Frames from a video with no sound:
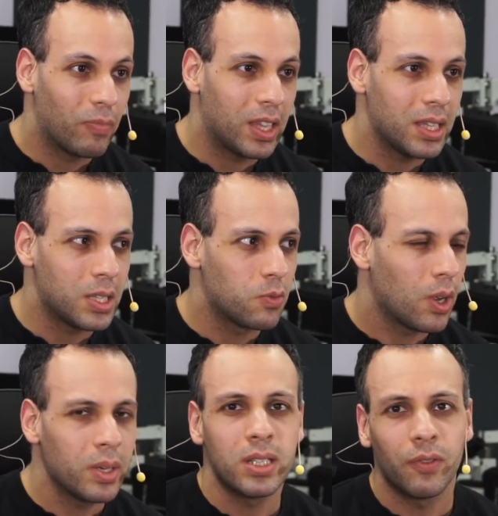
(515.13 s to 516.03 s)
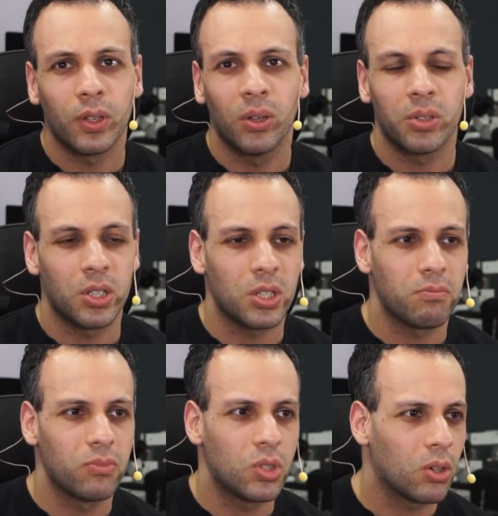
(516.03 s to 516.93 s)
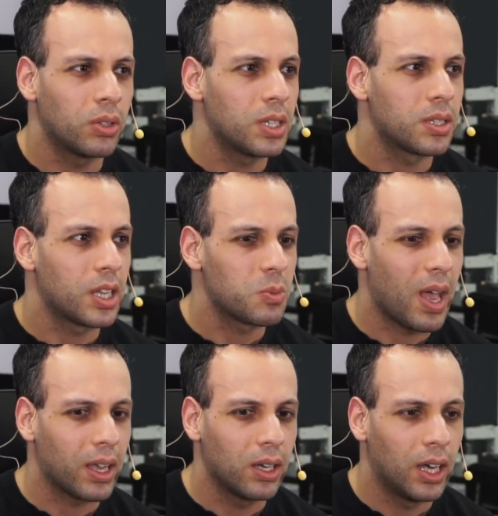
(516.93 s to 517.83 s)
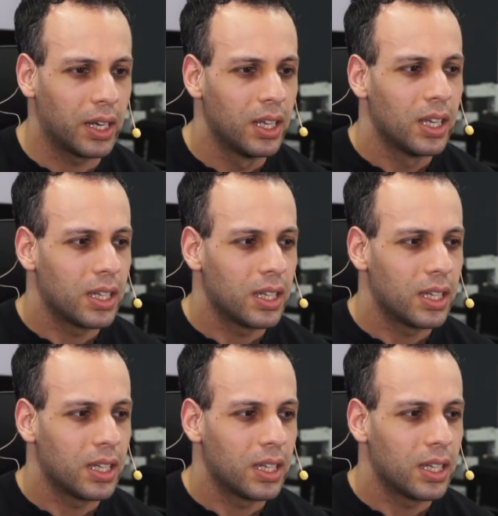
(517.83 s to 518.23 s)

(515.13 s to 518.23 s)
It's very difficult to just turn these things back on.